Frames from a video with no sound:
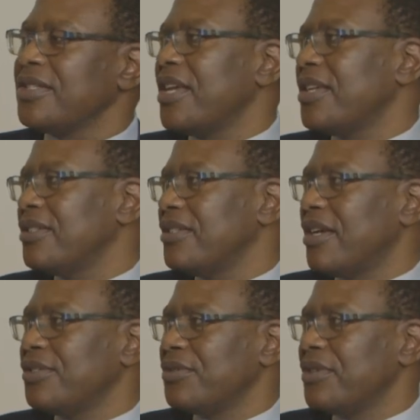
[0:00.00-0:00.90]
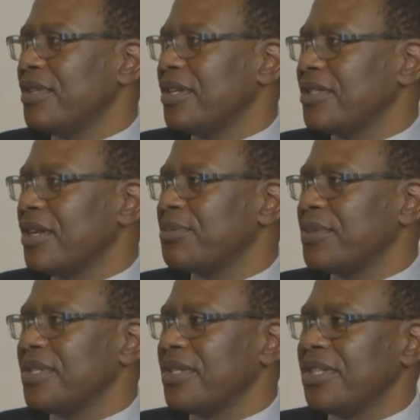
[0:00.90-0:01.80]
As I said during the
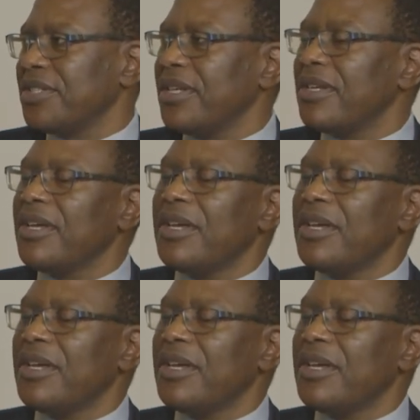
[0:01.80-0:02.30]
results presentation,